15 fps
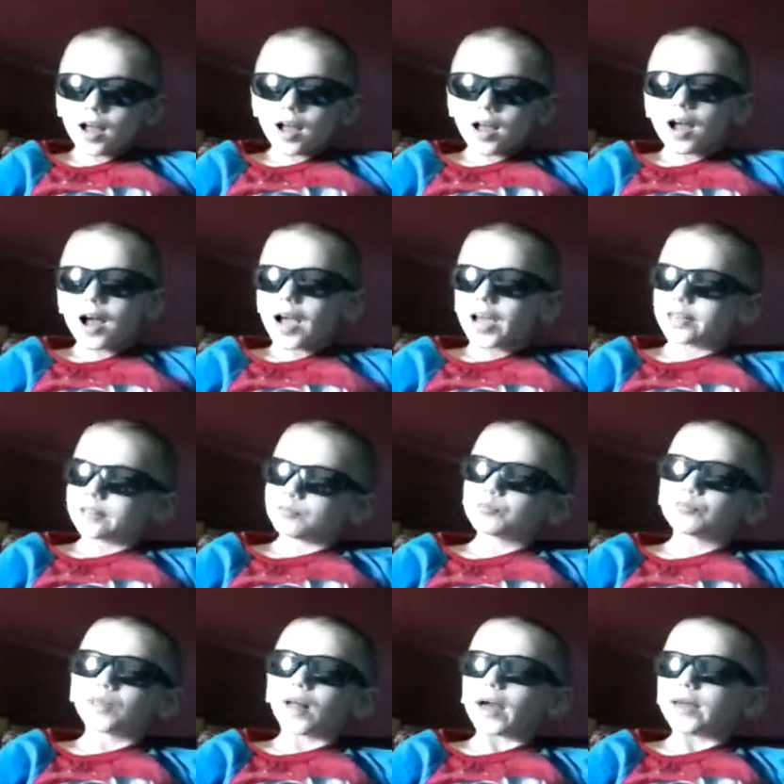I
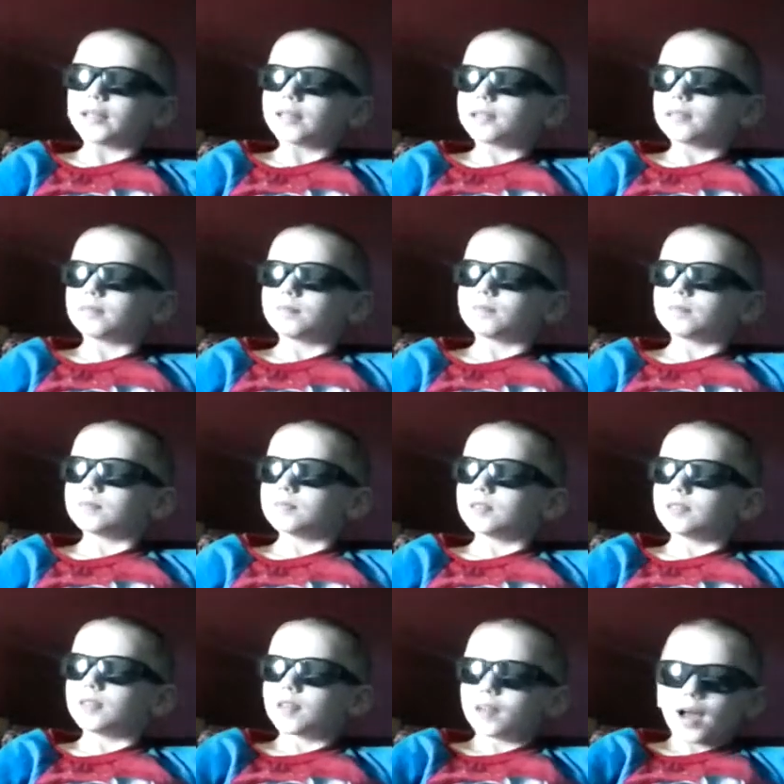
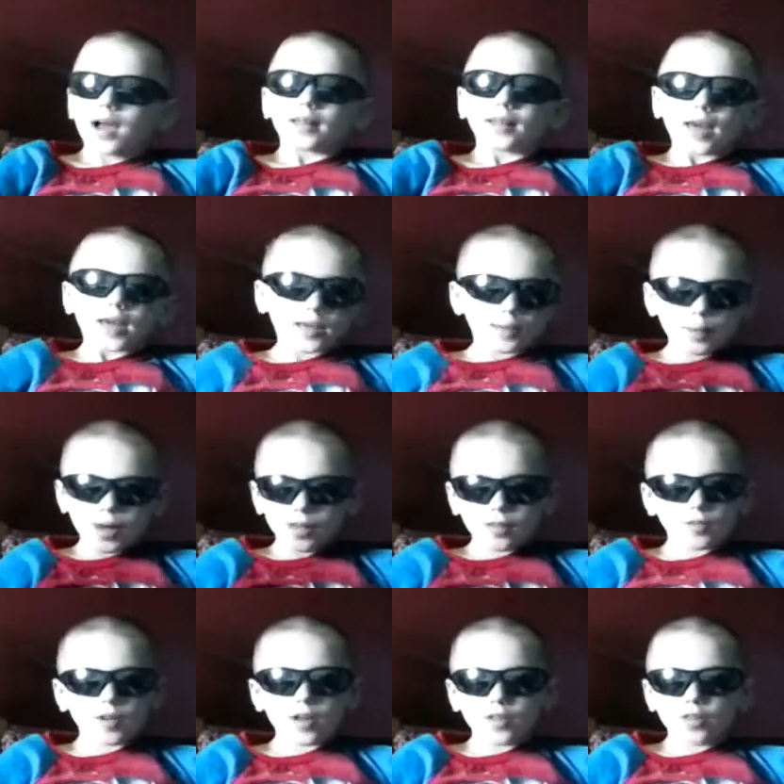like him
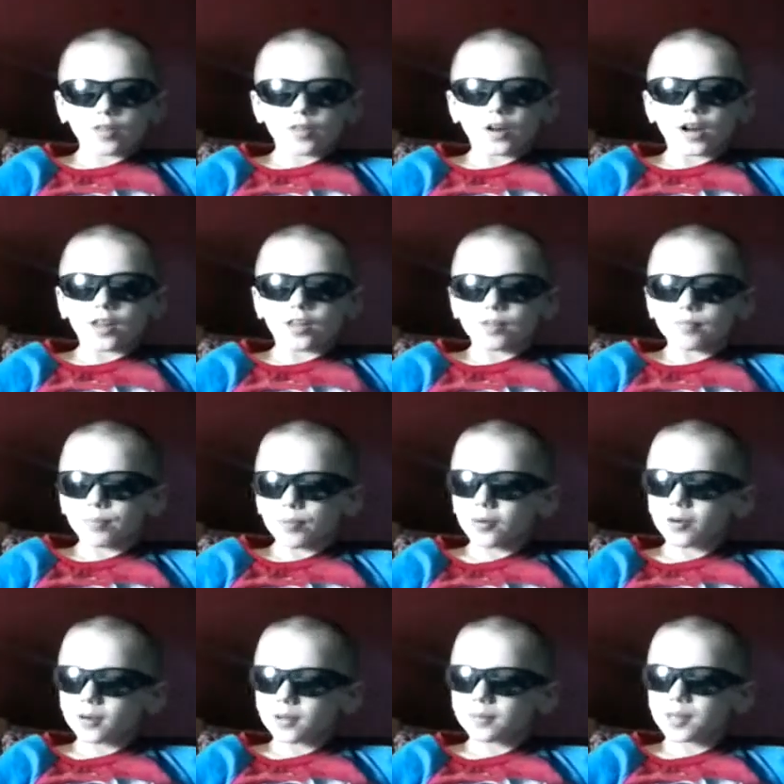as a wrestler. I
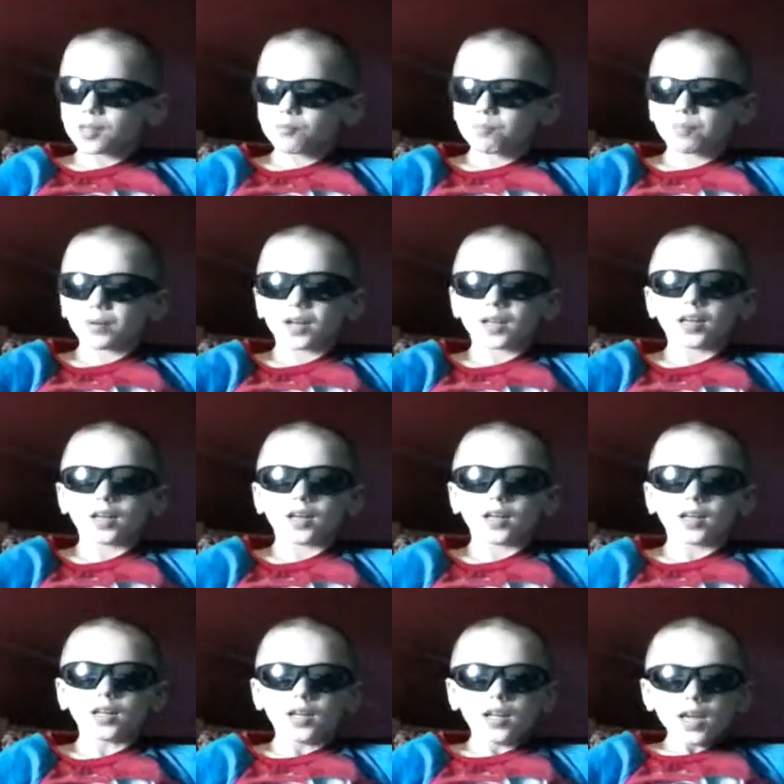support him. He's pretty
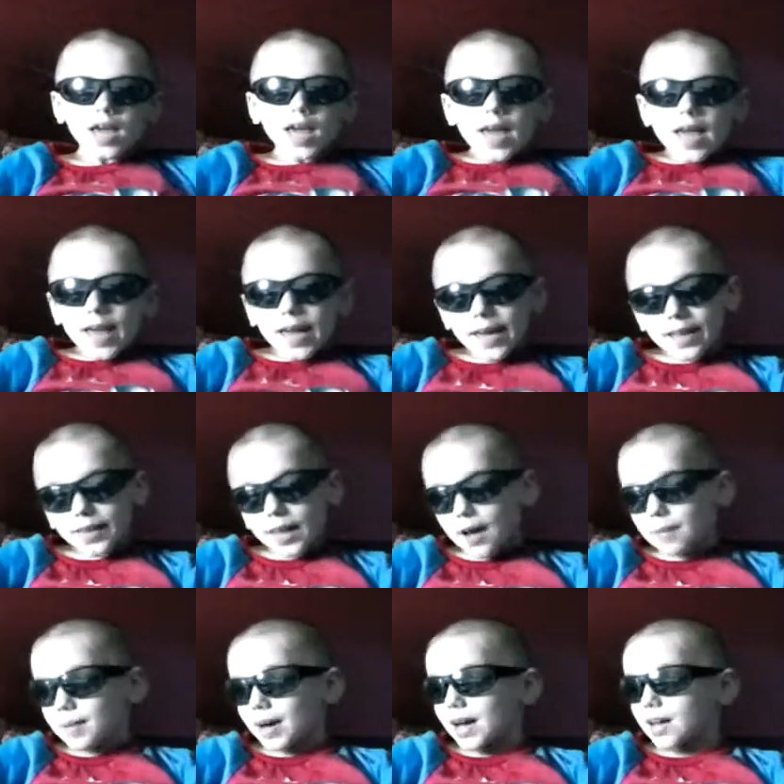good. In
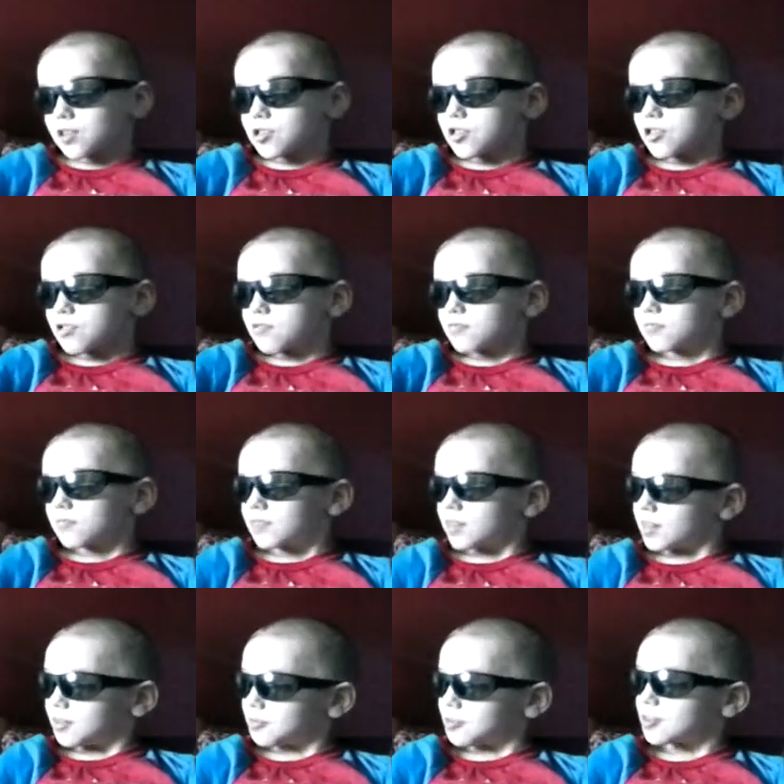that match,
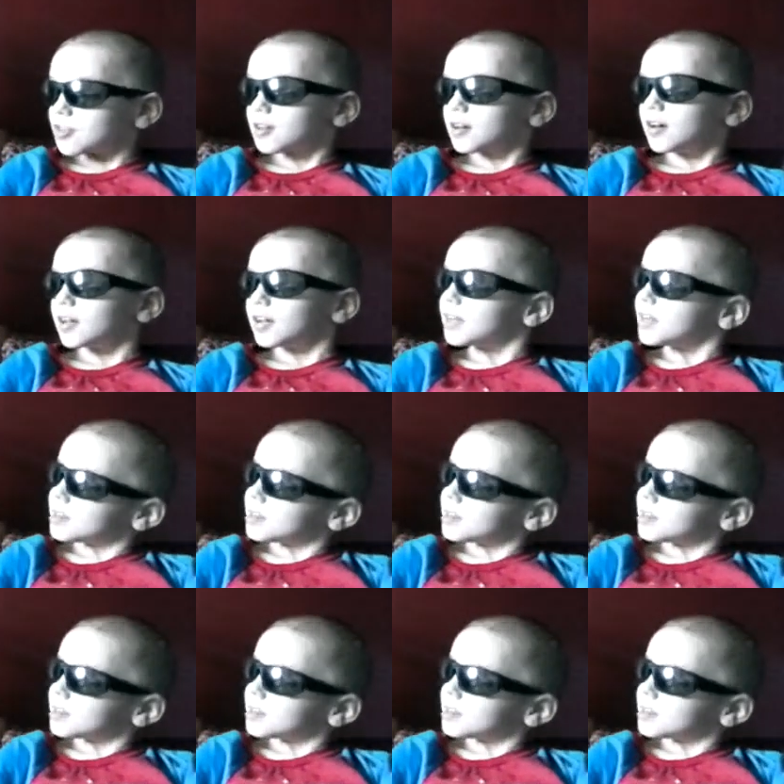it was good.